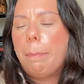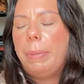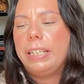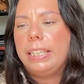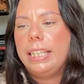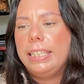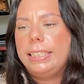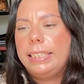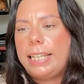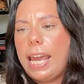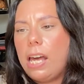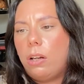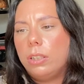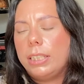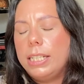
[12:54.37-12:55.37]
But these
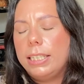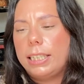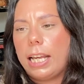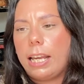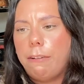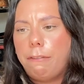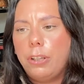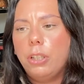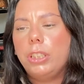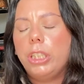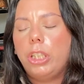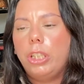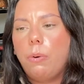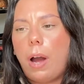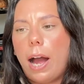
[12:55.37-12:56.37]
scales, it's like, it feels
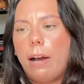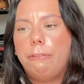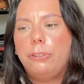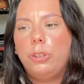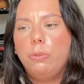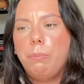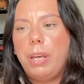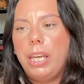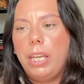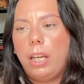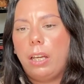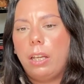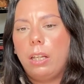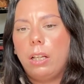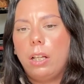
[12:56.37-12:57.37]
like you have to
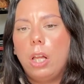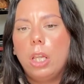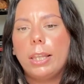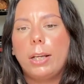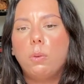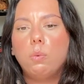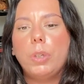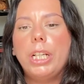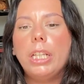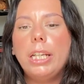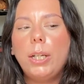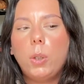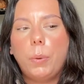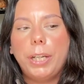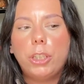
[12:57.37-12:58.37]
make, like,
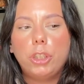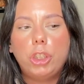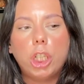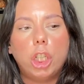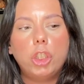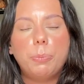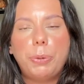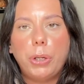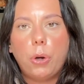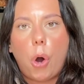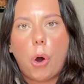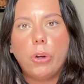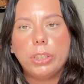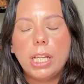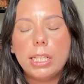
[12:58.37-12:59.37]
really quick judgment calls.